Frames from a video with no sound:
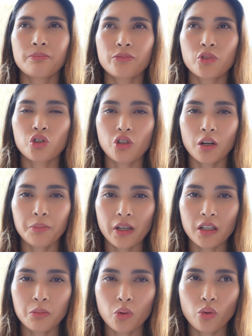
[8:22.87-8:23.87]
sharp
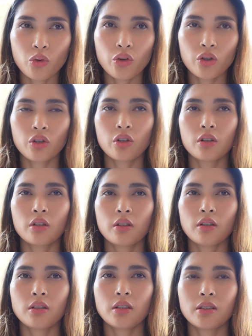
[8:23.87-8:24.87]
anymore
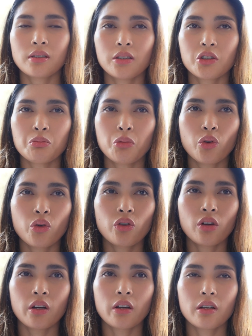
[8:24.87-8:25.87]
and it's more
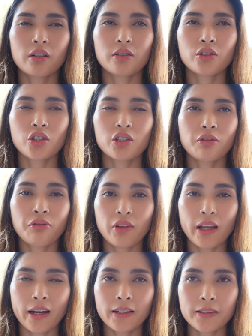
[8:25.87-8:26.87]
like just
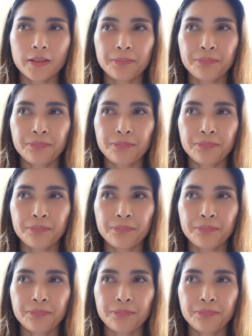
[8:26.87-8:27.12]
flat.